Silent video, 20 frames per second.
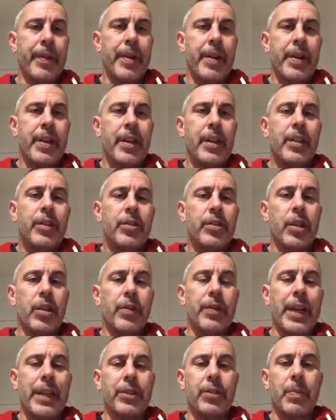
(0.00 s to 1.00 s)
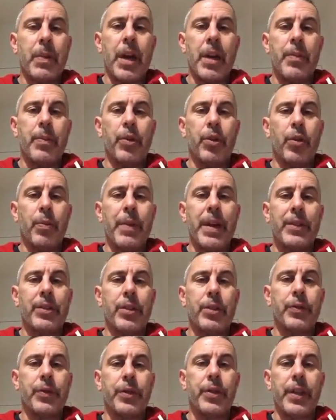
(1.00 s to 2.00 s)
So that's my little message for
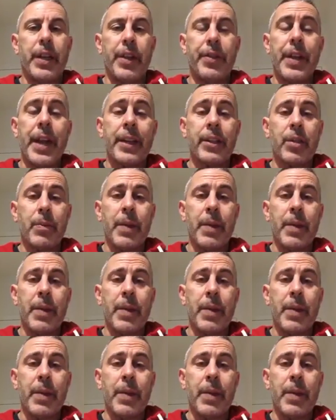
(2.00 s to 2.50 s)
today. Thanks, Amanda.